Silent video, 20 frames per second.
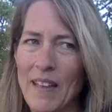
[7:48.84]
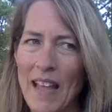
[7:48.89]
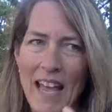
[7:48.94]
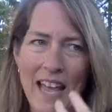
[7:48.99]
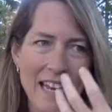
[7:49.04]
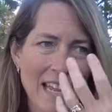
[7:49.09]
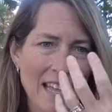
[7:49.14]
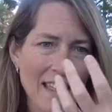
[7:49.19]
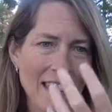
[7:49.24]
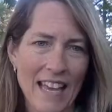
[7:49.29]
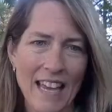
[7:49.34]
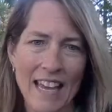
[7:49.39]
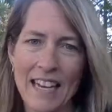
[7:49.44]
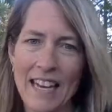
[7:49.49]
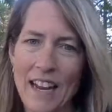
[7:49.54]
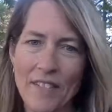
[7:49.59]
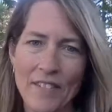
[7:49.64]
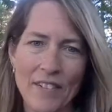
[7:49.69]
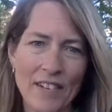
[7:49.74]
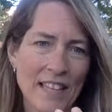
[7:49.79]
anything
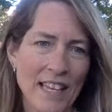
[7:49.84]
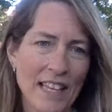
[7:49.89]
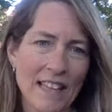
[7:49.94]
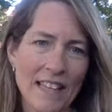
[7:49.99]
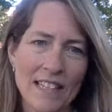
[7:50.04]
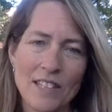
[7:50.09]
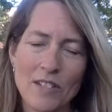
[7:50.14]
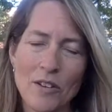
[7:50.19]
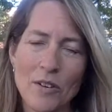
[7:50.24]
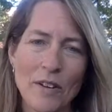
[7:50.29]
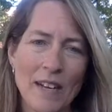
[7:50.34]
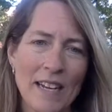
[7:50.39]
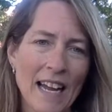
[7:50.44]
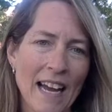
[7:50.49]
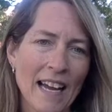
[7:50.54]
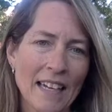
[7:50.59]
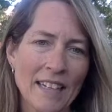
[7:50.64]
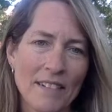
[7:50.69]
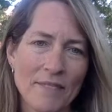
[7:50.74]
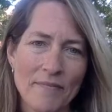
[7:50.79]
and everything that's going
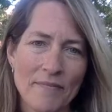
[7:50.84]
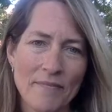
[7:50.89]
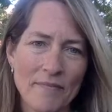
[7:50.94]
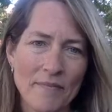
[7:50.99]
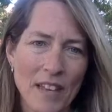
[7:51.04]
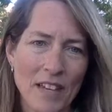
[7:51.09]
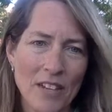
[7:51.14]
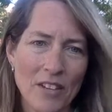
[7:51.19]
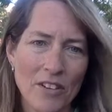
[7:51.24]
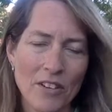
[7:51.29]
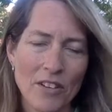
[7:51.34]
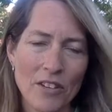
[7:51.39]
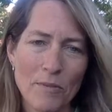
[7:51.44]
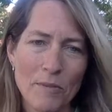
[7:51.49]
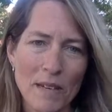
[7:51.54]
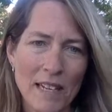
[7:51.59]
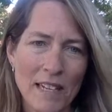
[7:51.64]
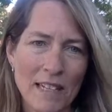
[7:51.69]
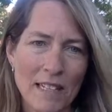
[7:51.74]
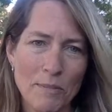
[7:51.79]
on in your
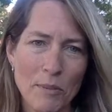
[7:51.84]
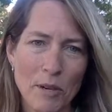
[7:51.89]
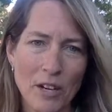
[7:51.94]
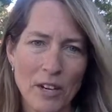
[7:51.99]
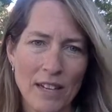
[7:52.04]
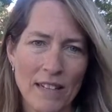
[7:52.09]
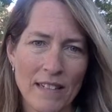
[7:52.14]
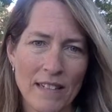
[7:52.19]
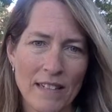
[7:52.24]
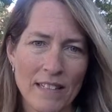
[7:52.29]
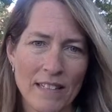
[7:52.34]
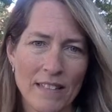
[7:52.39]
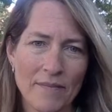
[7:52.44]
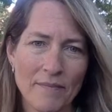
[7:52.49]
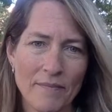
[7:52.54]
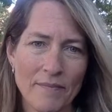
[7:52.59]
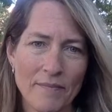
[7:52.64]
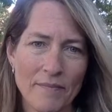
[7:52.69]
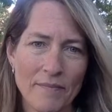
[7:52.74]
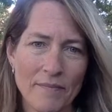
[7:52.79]
human experience.
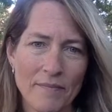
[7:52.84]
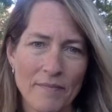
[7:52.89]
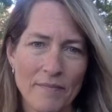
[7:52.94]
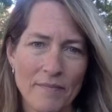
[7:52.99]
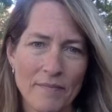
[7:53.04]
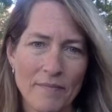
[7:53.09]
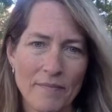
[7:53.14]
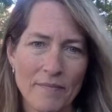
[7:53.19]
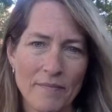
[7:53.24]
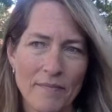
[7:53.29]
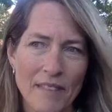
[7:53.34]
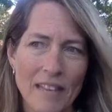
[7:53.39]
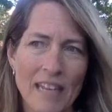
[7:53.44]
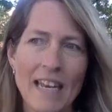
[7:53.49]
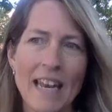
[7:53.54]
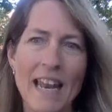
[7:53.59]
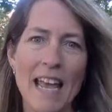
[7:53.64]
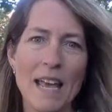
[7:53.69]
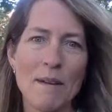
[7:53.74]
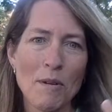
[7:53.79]

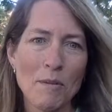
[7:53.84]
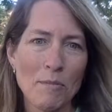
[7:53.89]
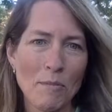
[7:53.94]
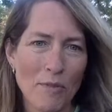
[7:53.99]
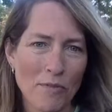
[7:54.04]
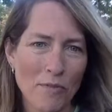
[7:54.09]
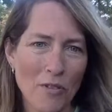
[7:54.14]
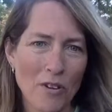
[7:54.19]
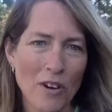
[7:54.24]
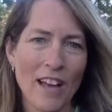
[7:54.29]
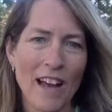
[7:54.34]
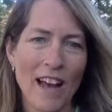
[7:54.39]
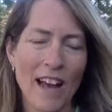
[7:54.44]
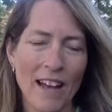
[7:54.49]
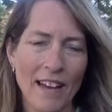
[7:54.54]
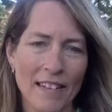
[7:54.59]
Name it before God.